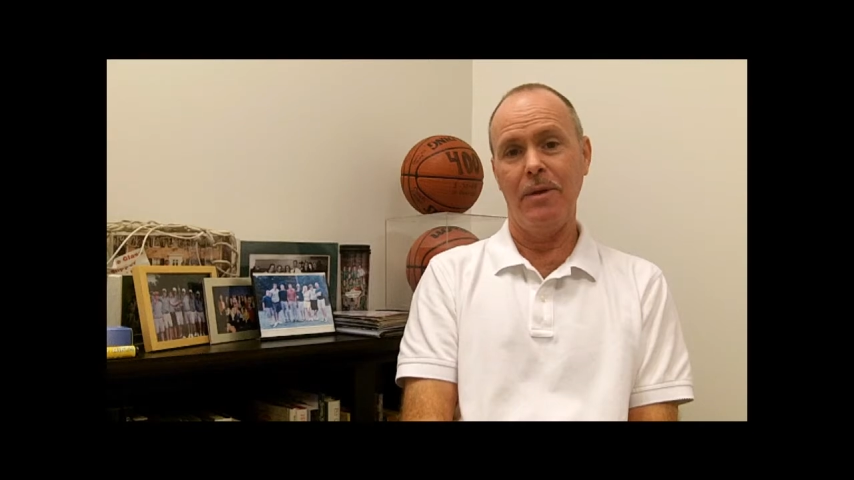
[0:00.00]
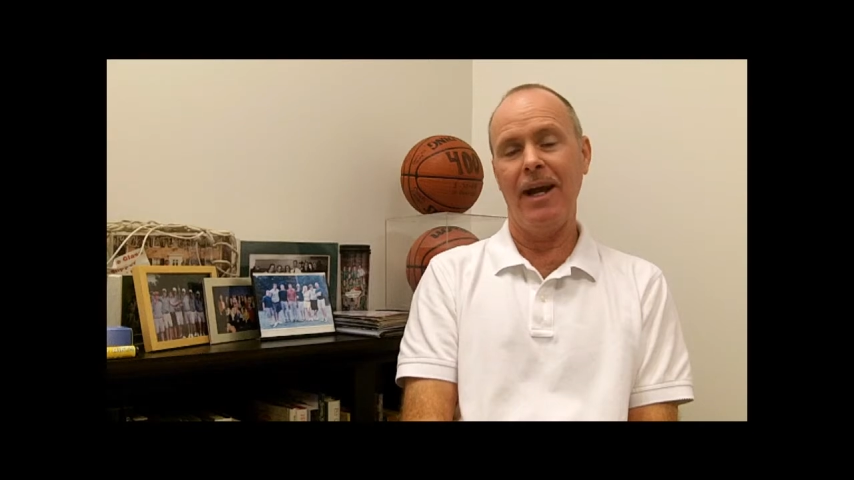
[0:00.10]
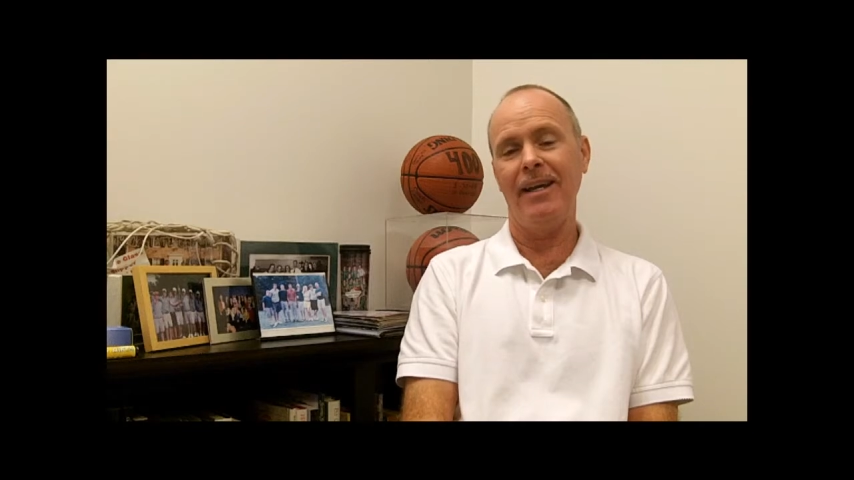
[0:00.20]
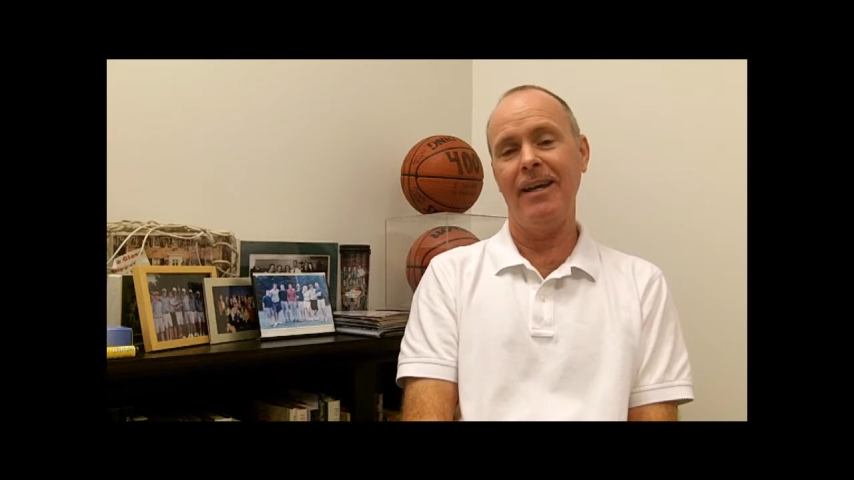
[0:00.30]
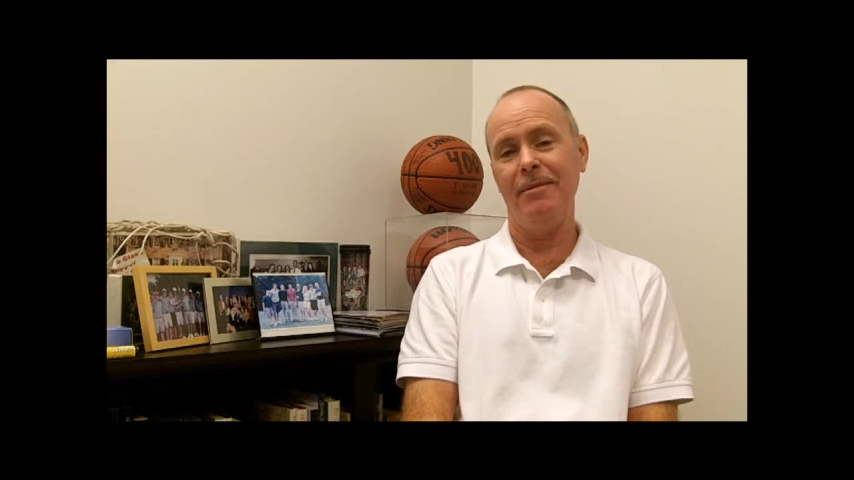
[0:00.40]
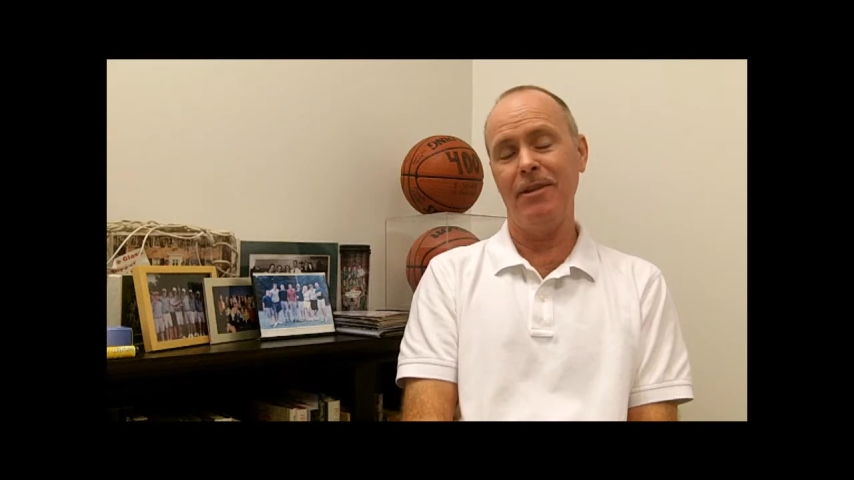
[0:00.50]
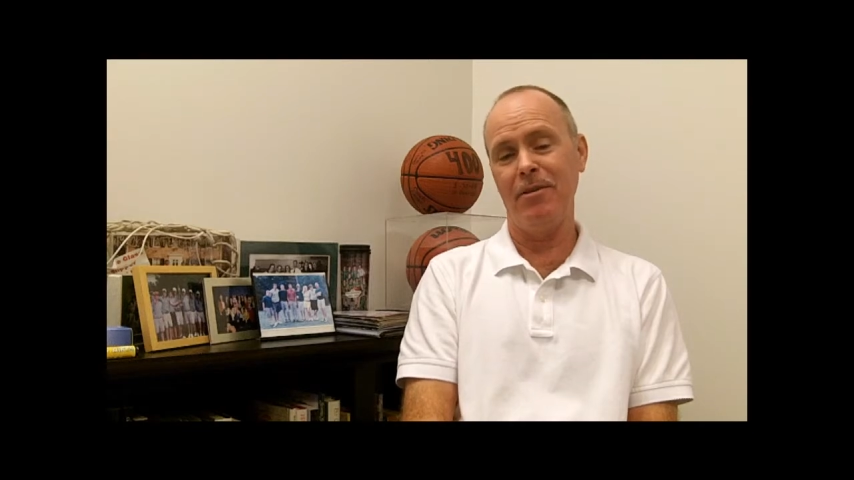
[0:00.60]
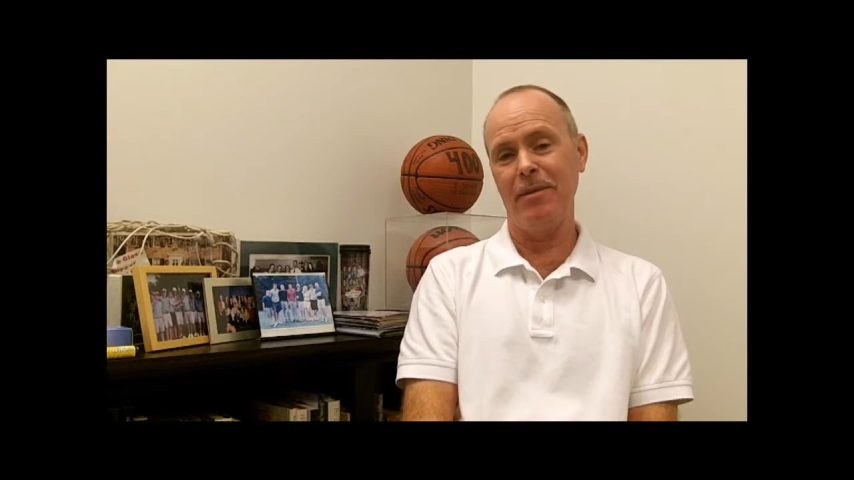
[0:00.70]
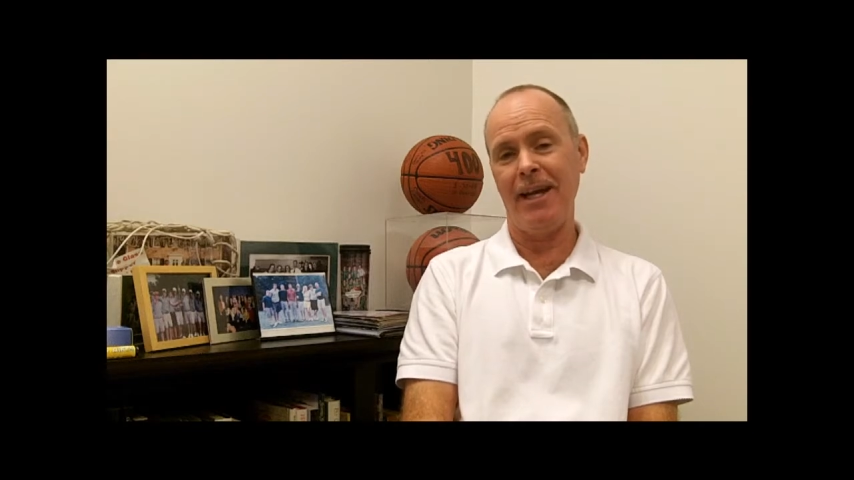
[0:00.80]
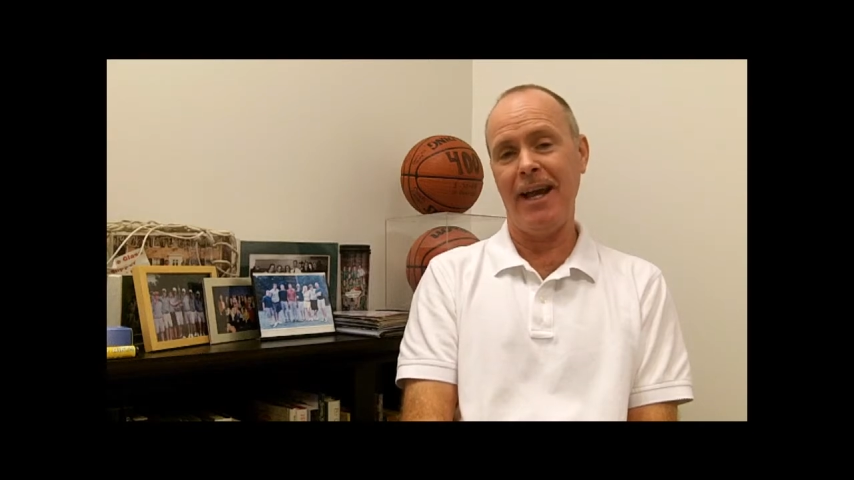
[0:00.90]
When I came to
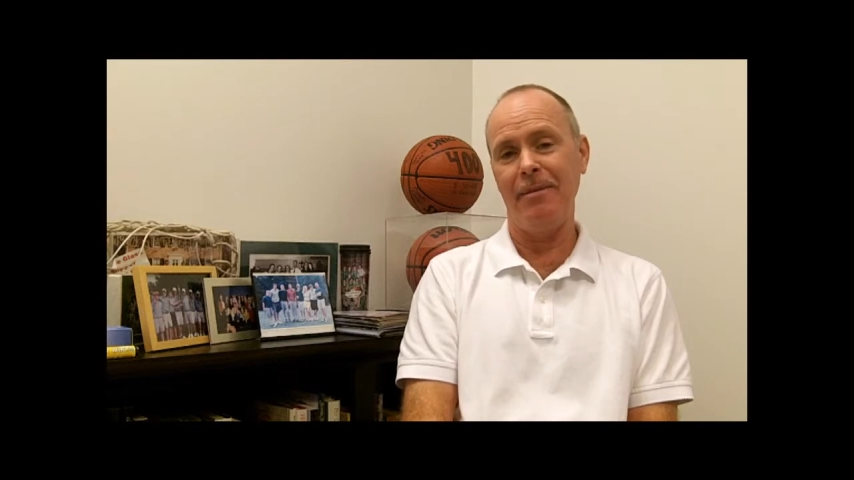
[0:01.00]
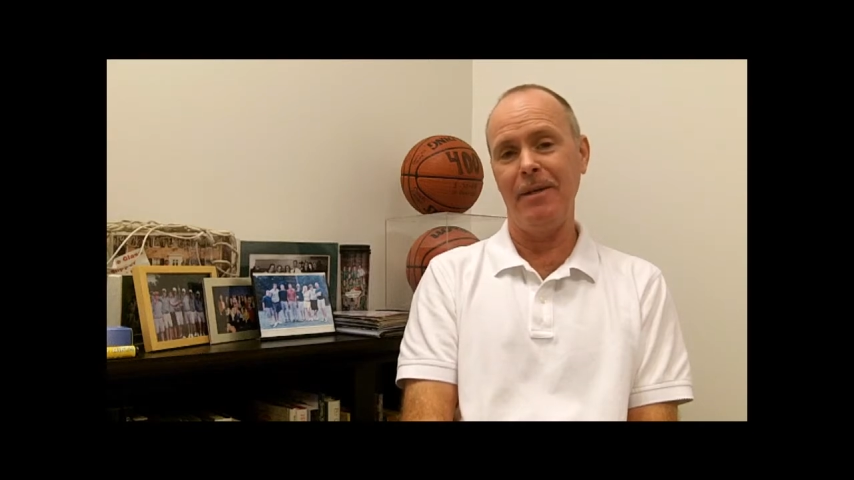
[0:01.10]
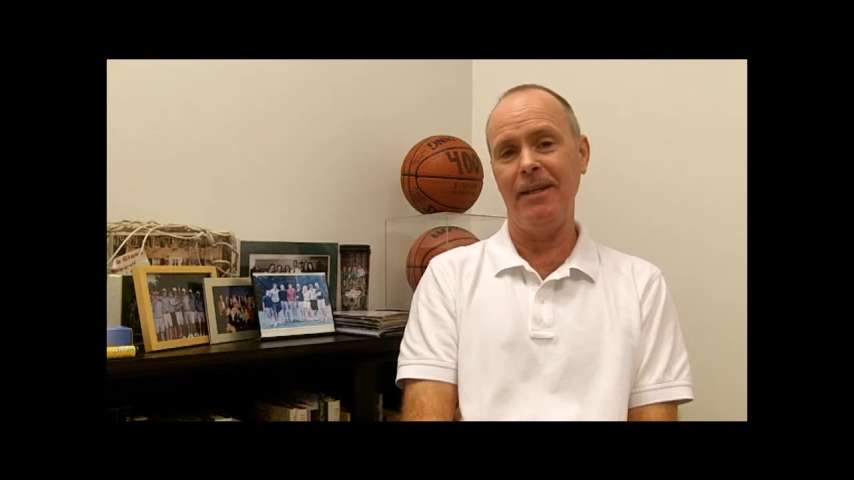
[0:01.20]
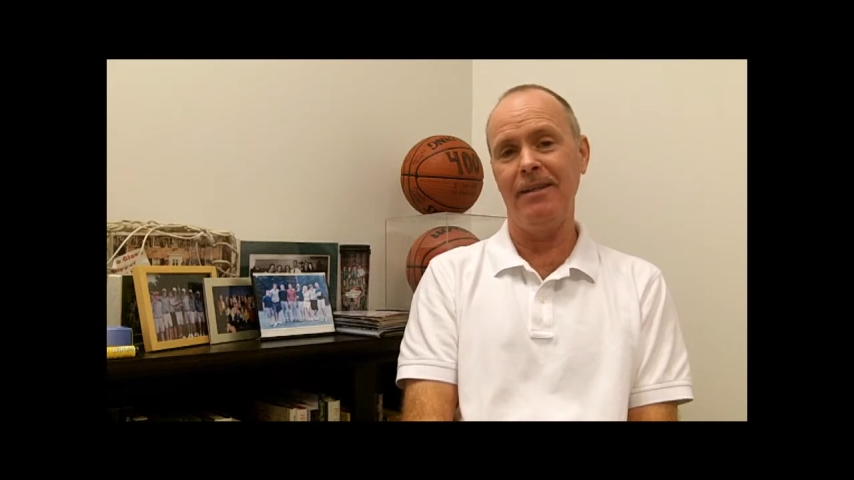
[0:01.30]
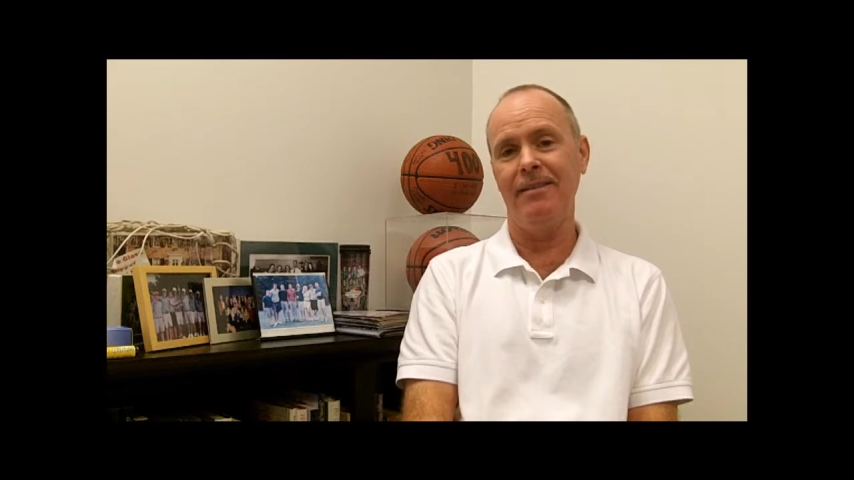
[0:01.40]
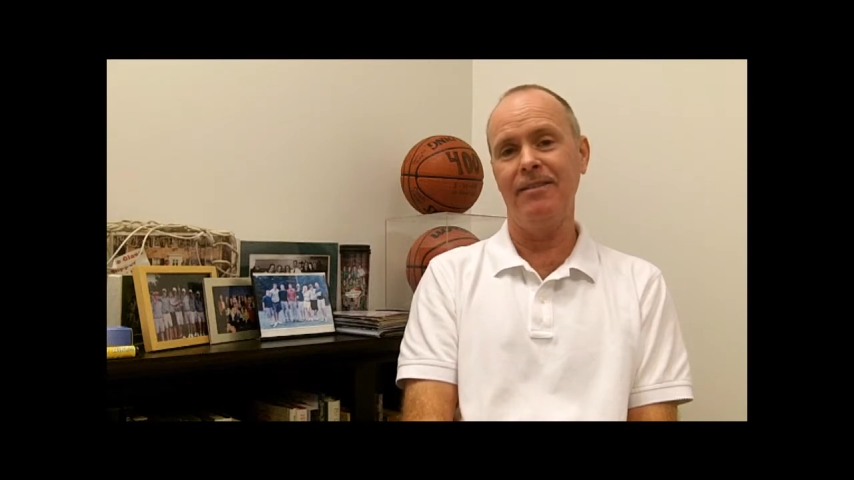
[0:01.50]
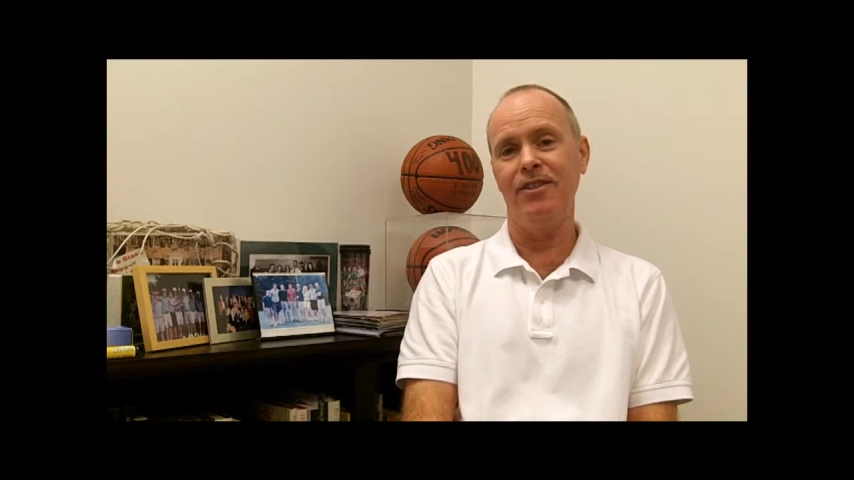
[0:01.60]
Durham Academy,